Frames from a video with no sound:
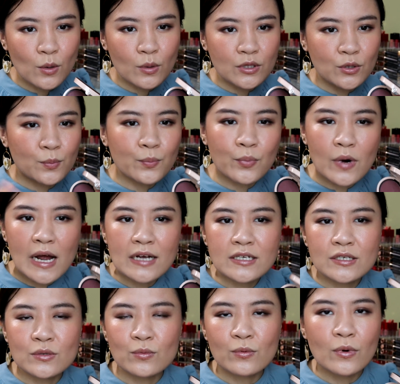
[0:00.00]
your
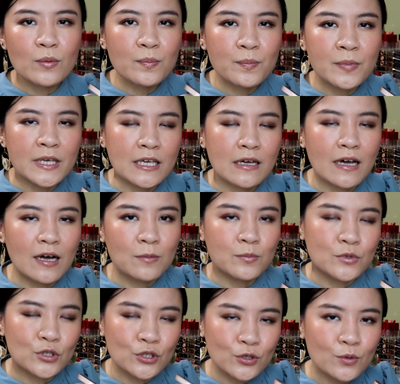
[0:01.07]
brush won't pick up
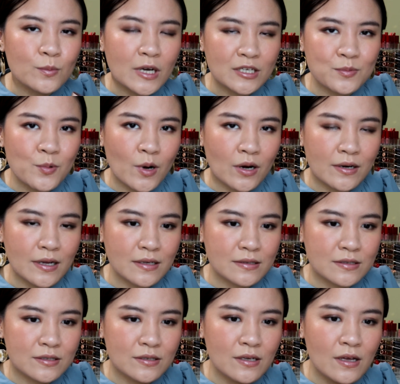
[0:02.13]
too much
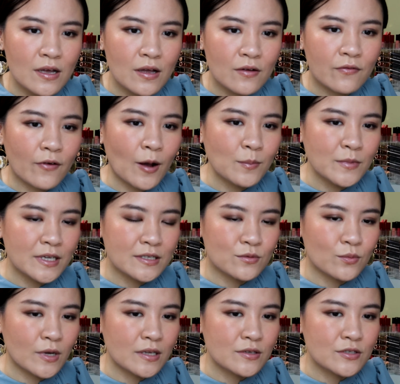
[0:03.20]
product from this one.